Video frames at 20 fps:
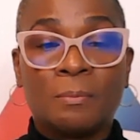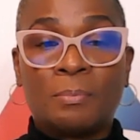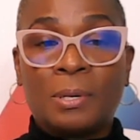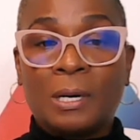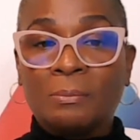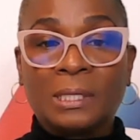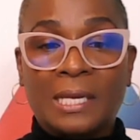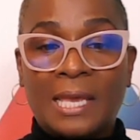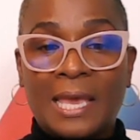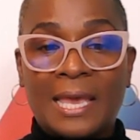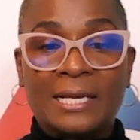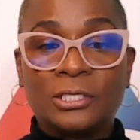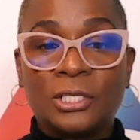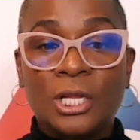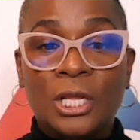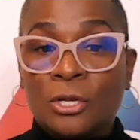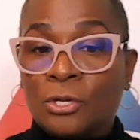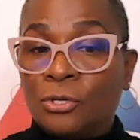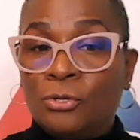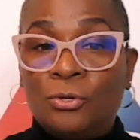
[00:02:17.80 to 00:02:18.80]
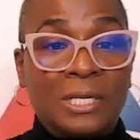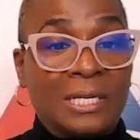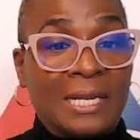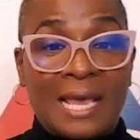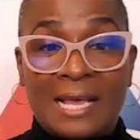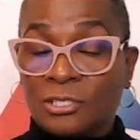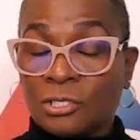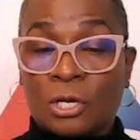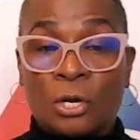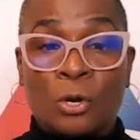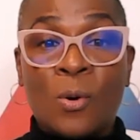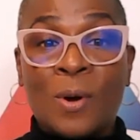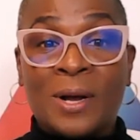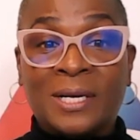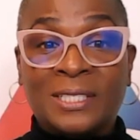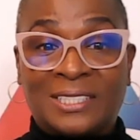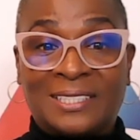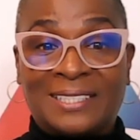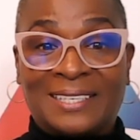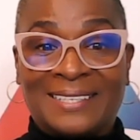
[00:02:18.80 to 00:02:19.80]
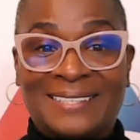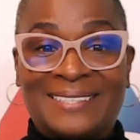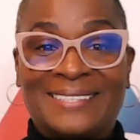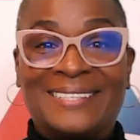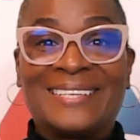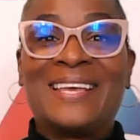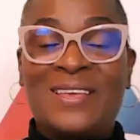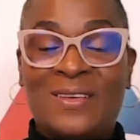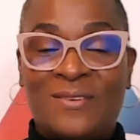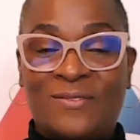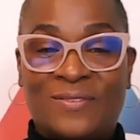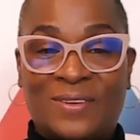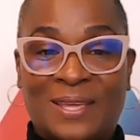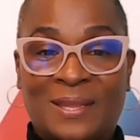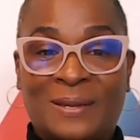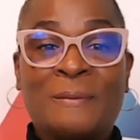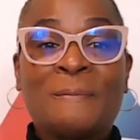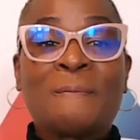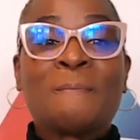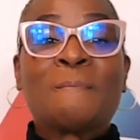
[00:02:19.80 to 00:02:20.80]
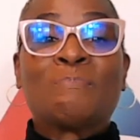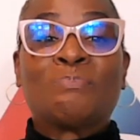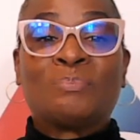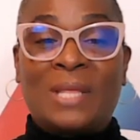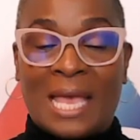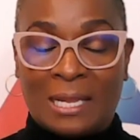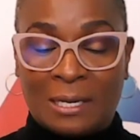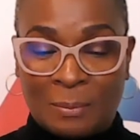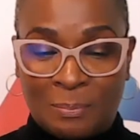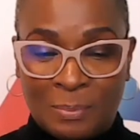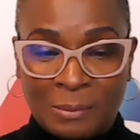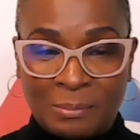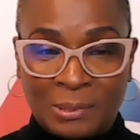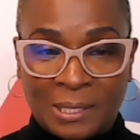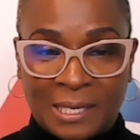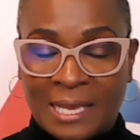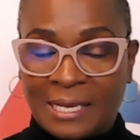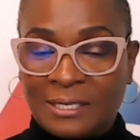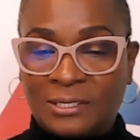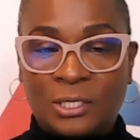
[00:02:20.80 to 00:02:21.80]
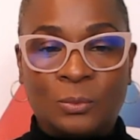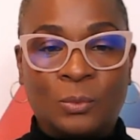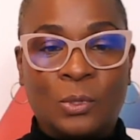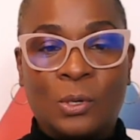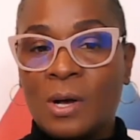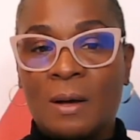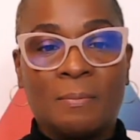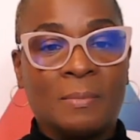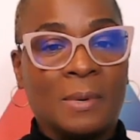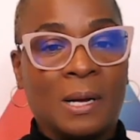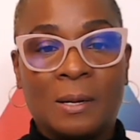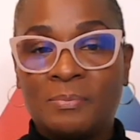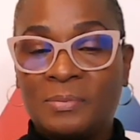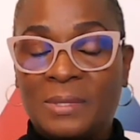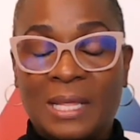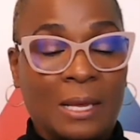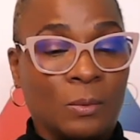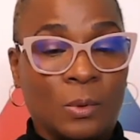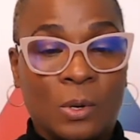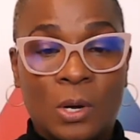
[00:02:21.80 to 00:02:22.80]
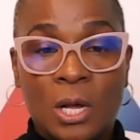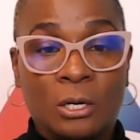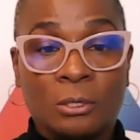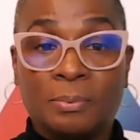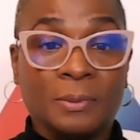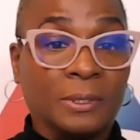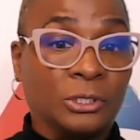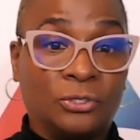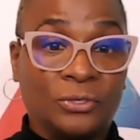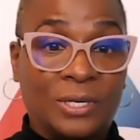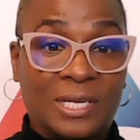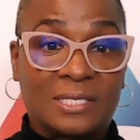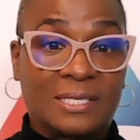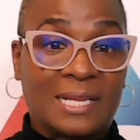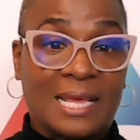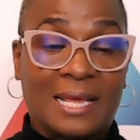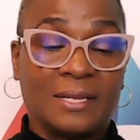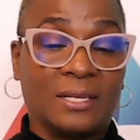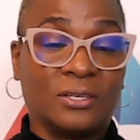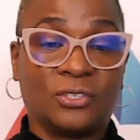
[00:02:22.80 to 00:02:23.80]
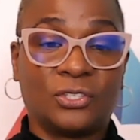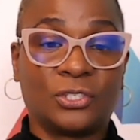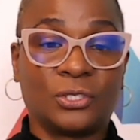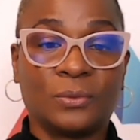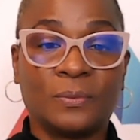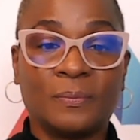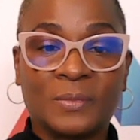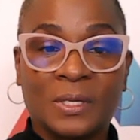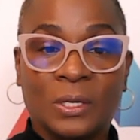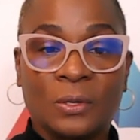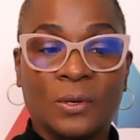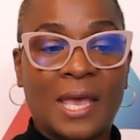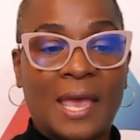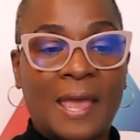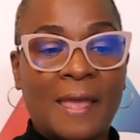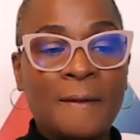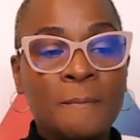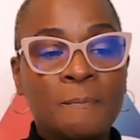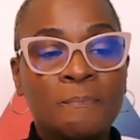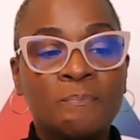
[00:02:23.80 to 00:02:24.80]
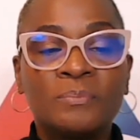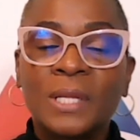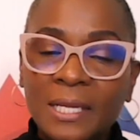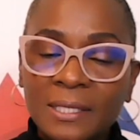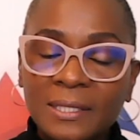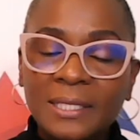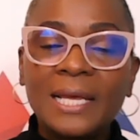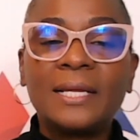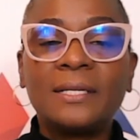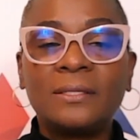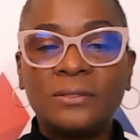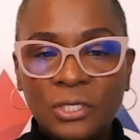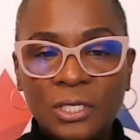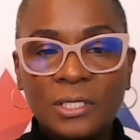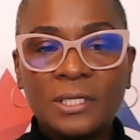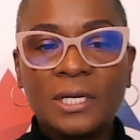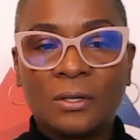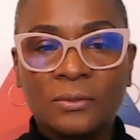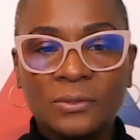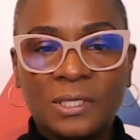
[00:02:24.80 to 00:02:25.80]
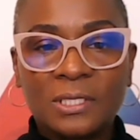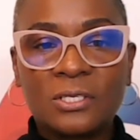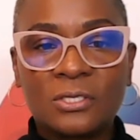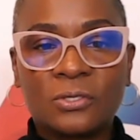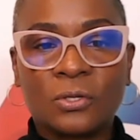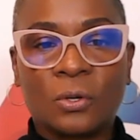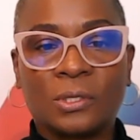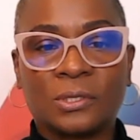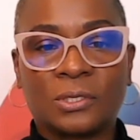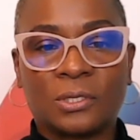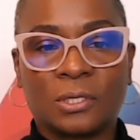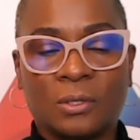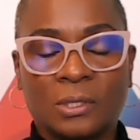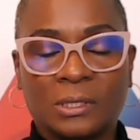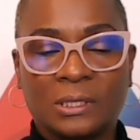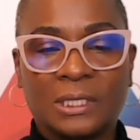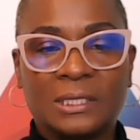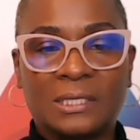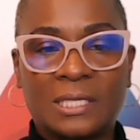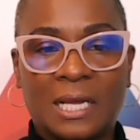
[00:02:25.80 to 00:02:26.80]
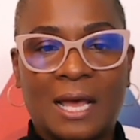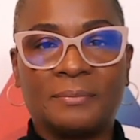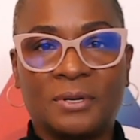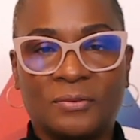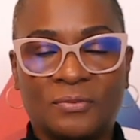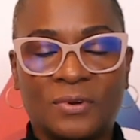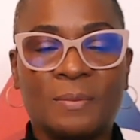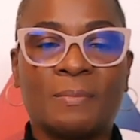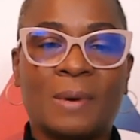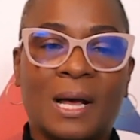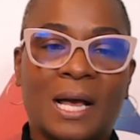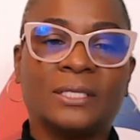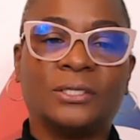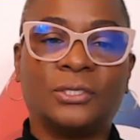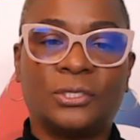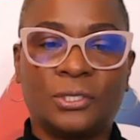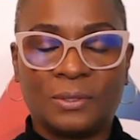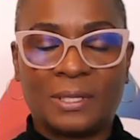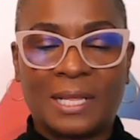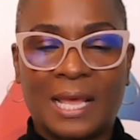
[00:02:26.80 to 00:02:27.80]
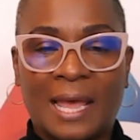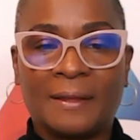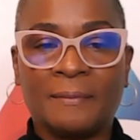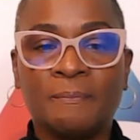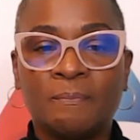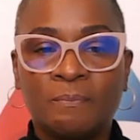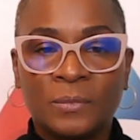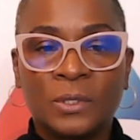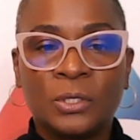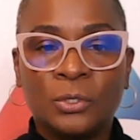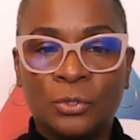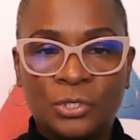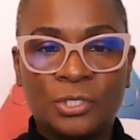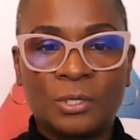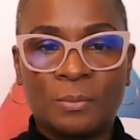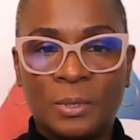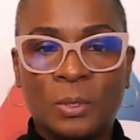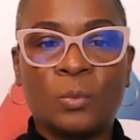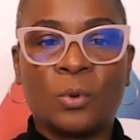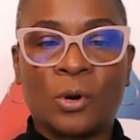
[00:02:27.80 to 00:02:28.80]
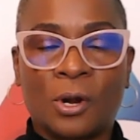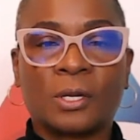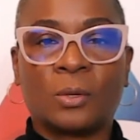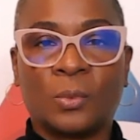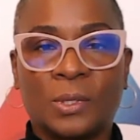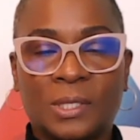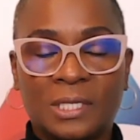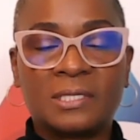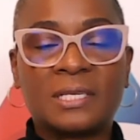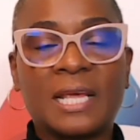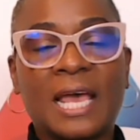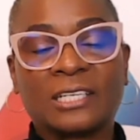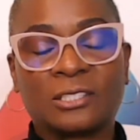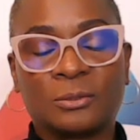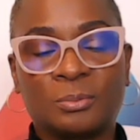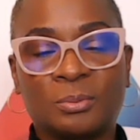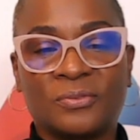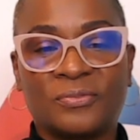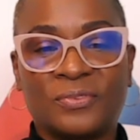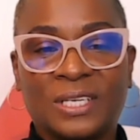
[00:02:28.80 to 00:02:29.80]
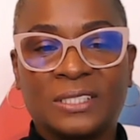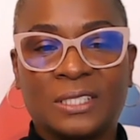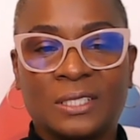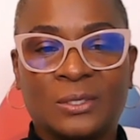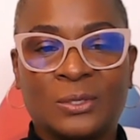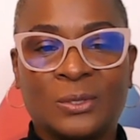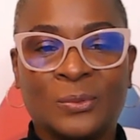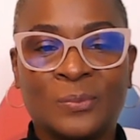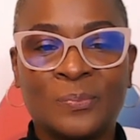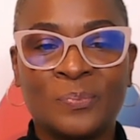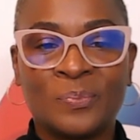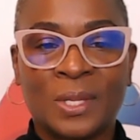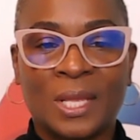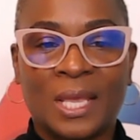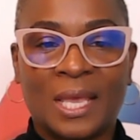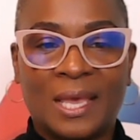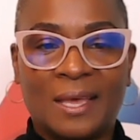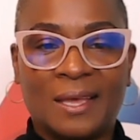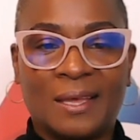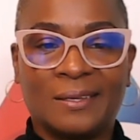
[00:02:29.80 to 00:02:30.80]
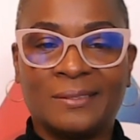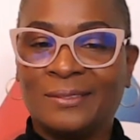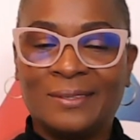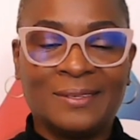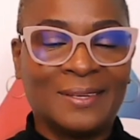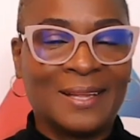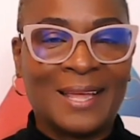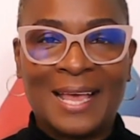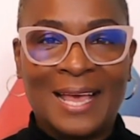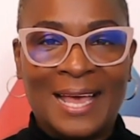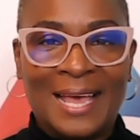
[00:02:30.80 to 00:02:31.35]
publication. You can ask a question even, and a publication will come up that will help address that issue. Okay. This is also a good time to remind you that you should be working with a tax professional, and